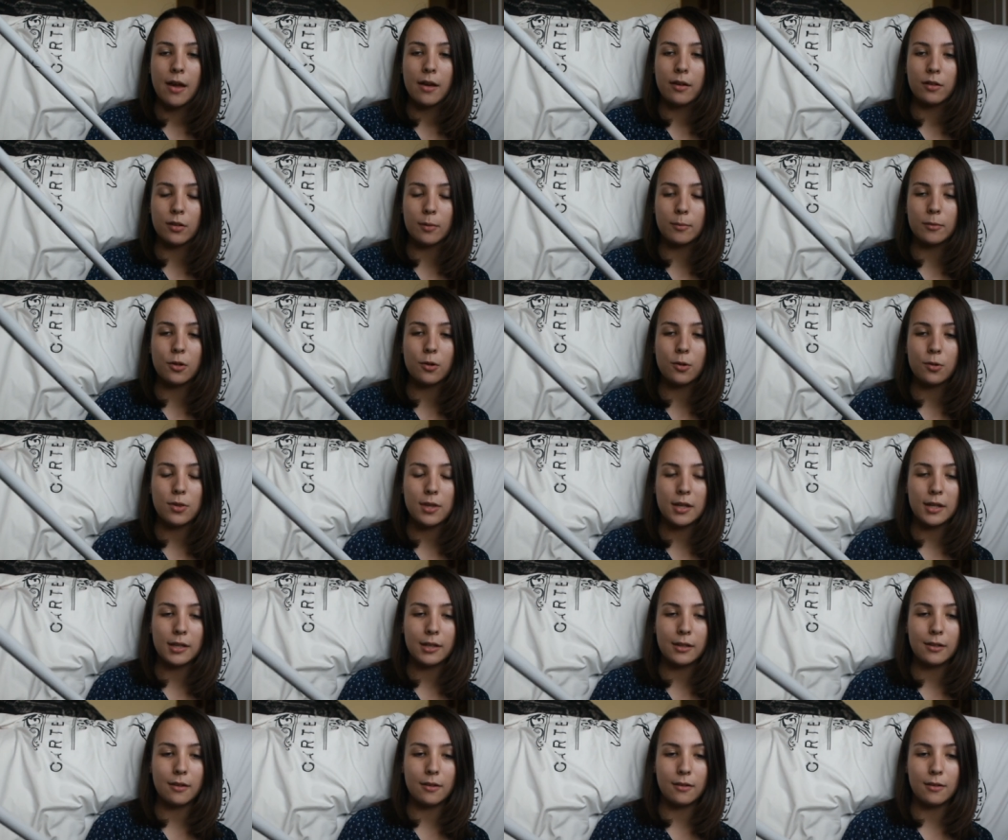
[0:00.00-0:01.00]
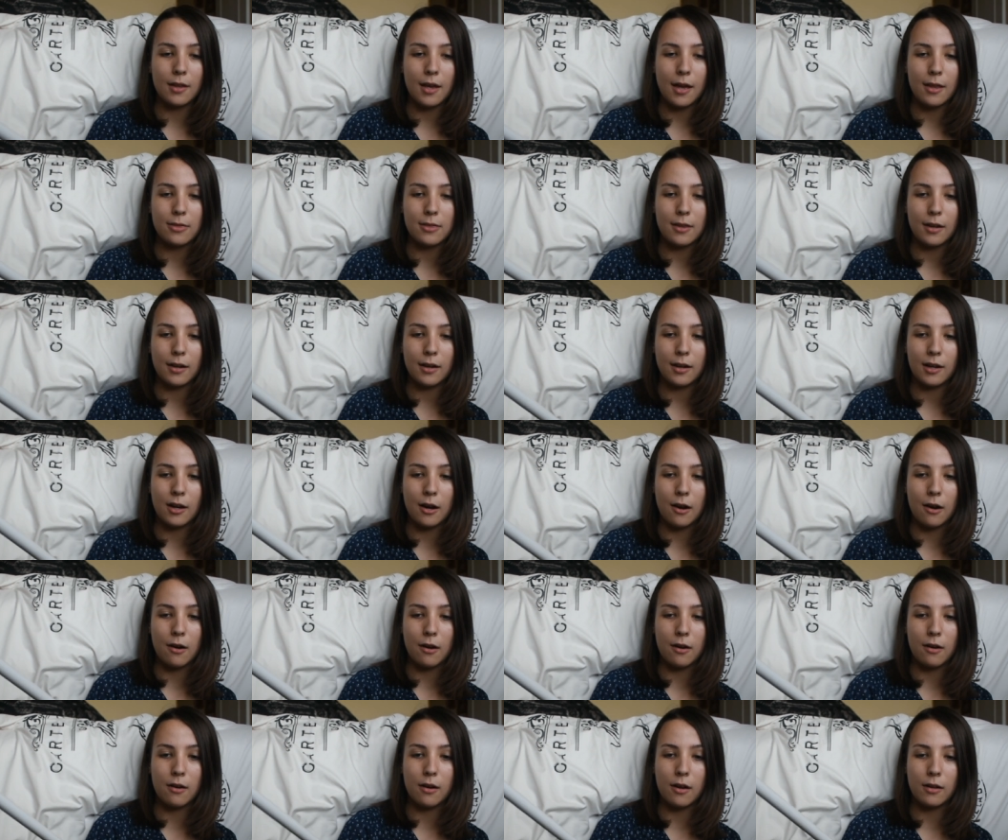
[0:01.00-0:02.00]
Some cool things is that they
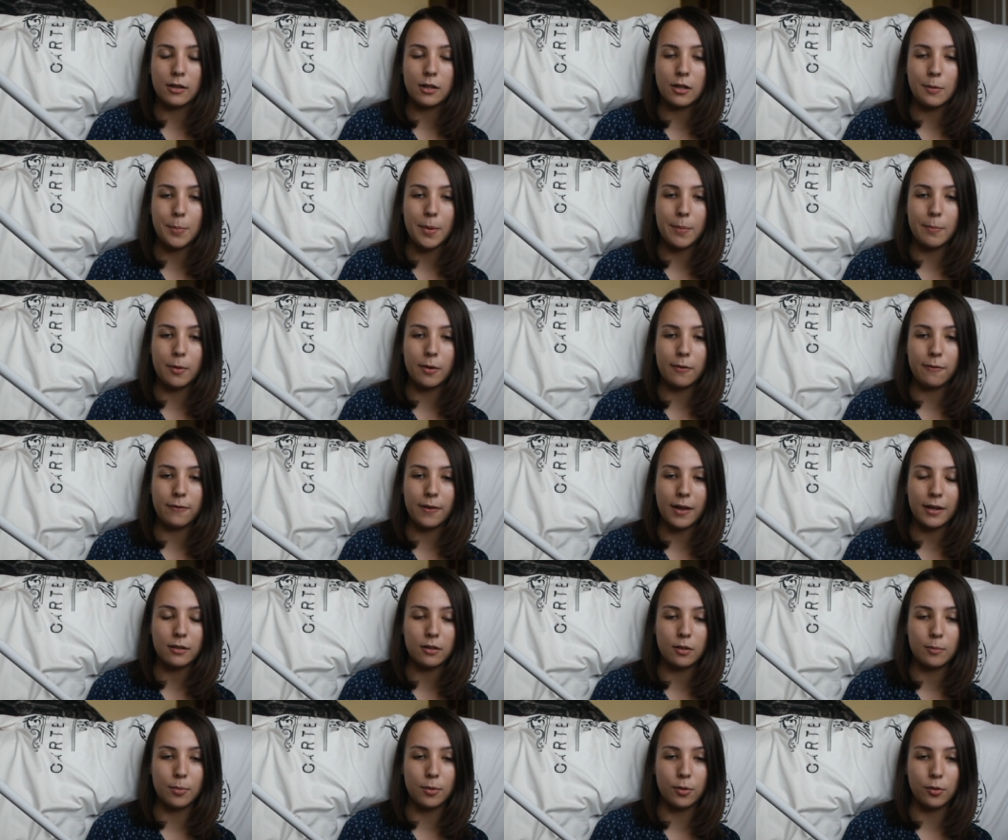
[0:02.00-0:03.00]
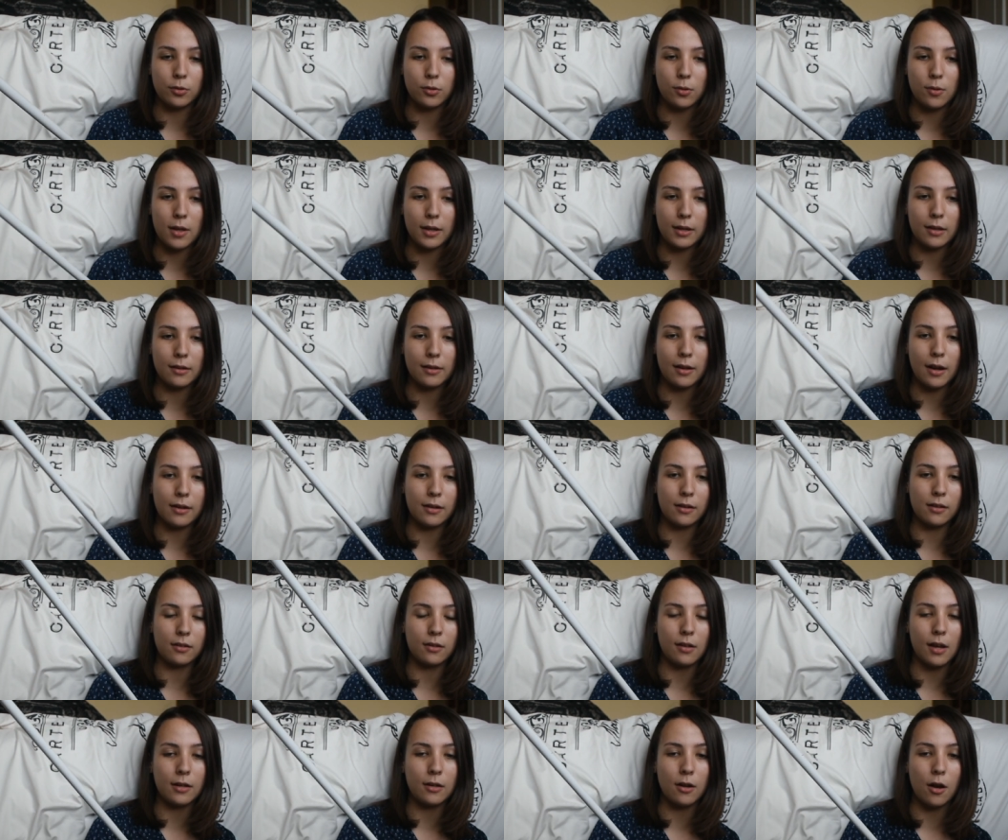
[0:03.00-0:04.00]
are a little bit more flexible, so they can kind of
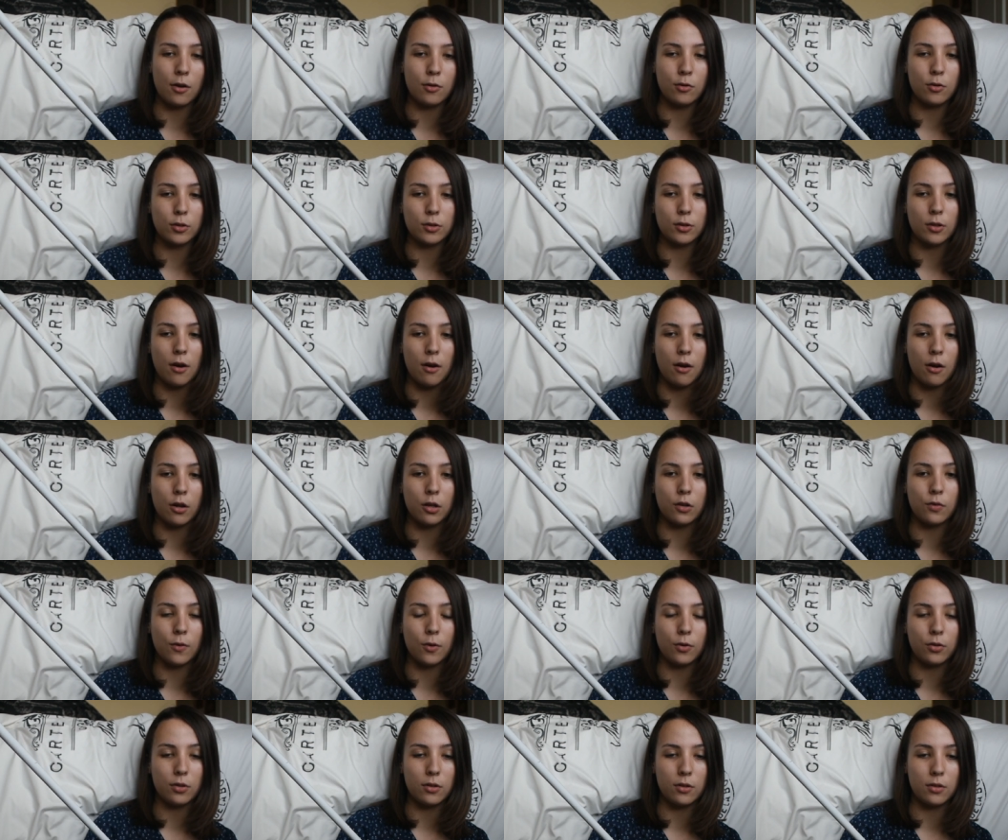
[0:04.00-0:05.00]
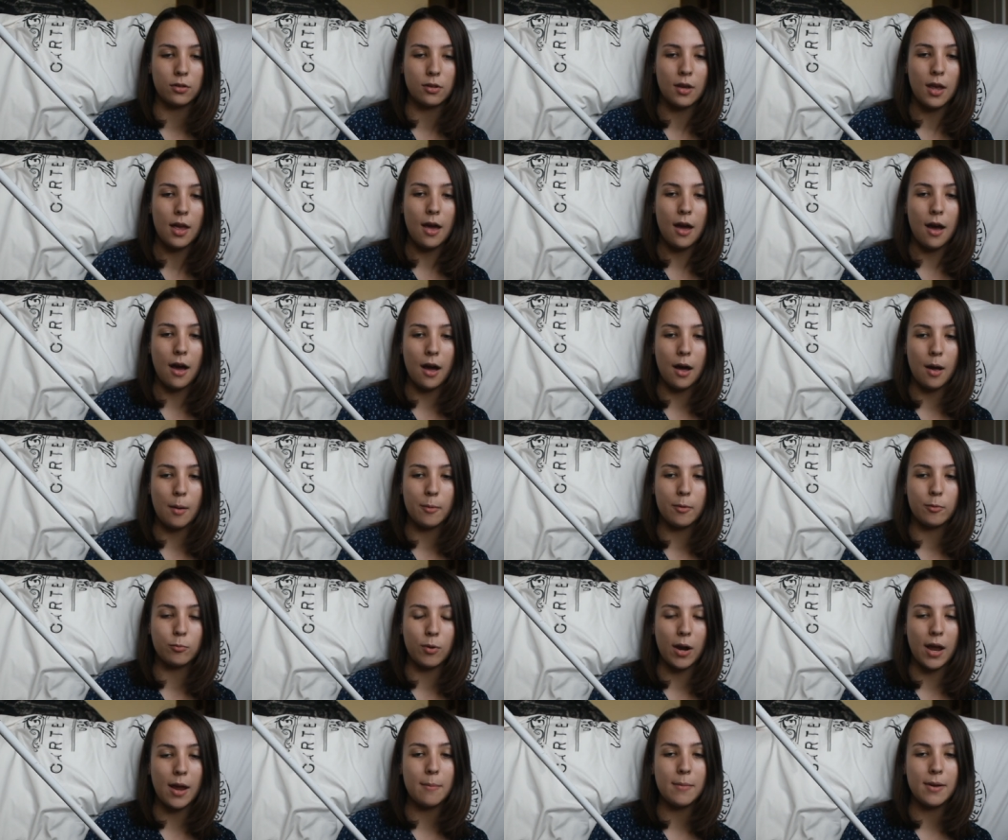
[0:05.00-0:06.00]
slide under cars versus
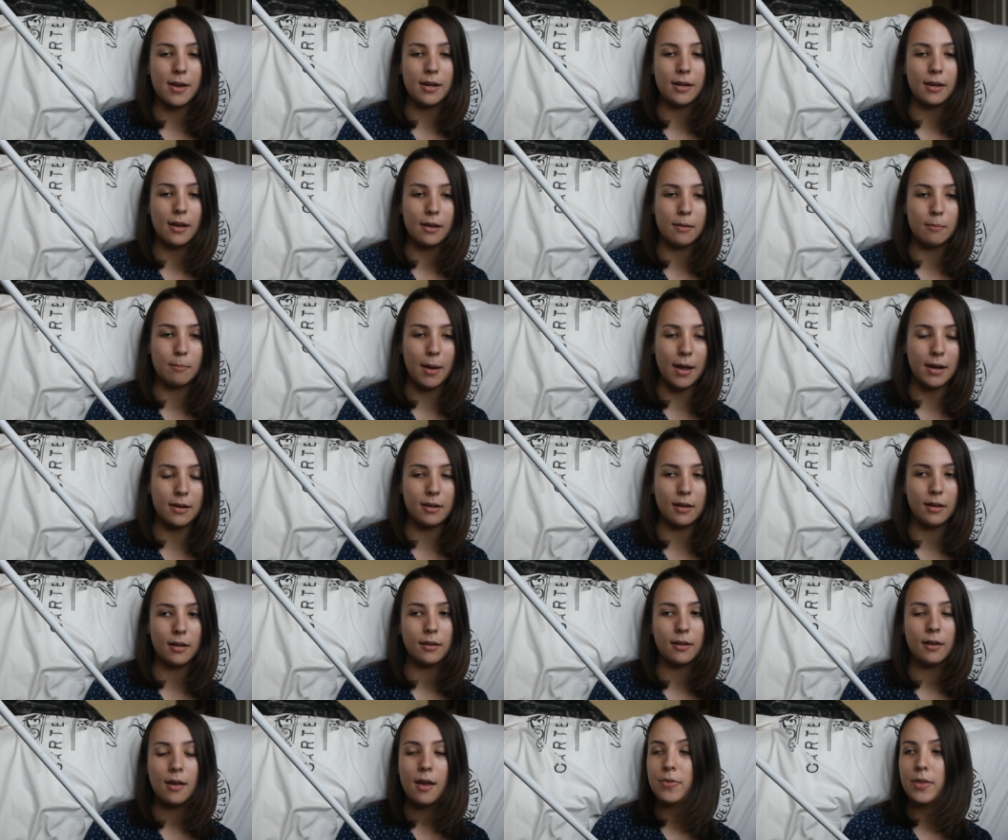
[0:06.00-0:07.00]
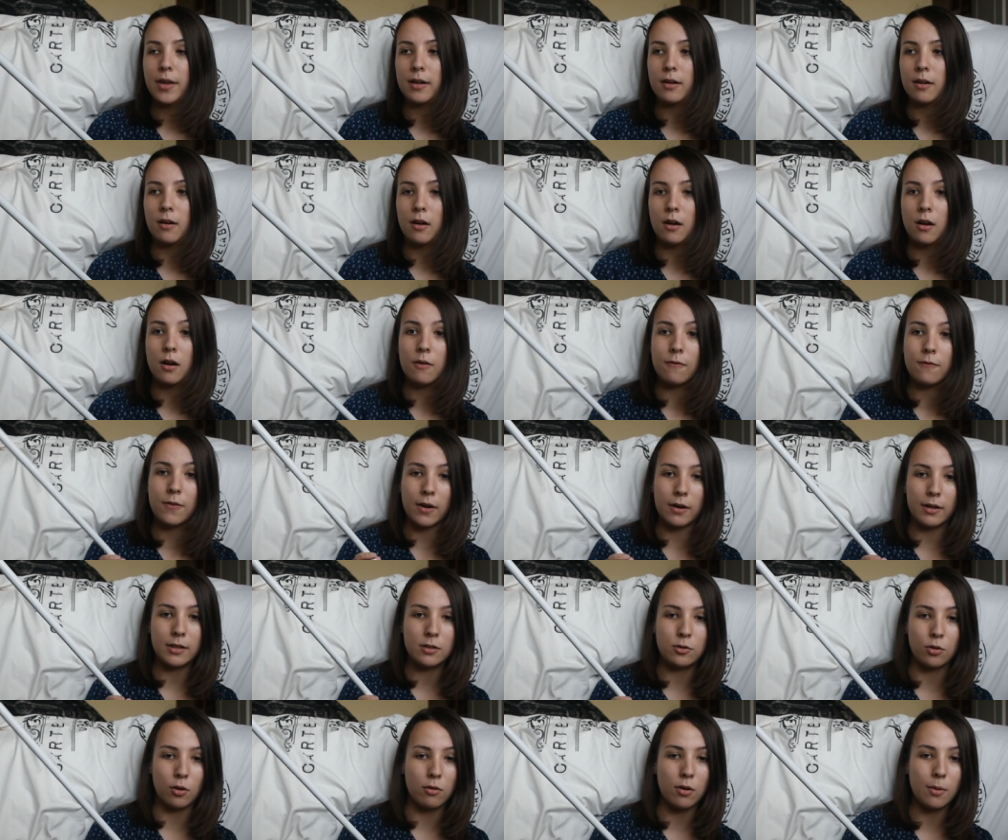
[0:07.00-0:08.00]
ramming and bending. They are very
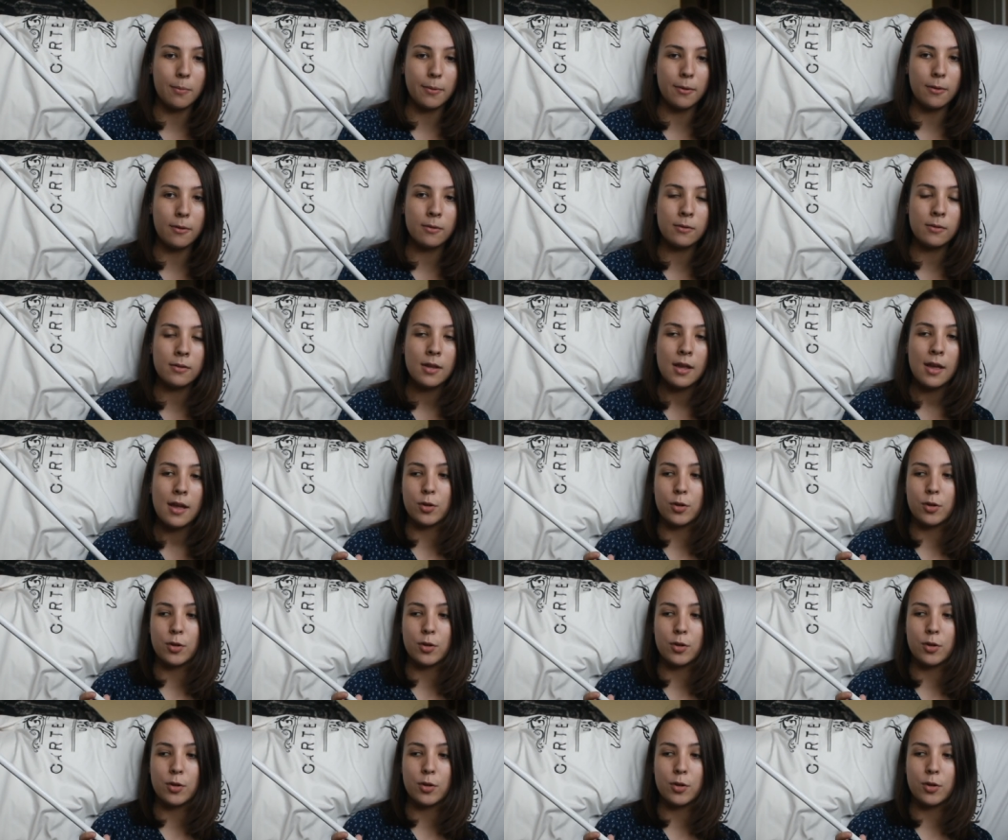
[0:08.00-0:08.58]
durable.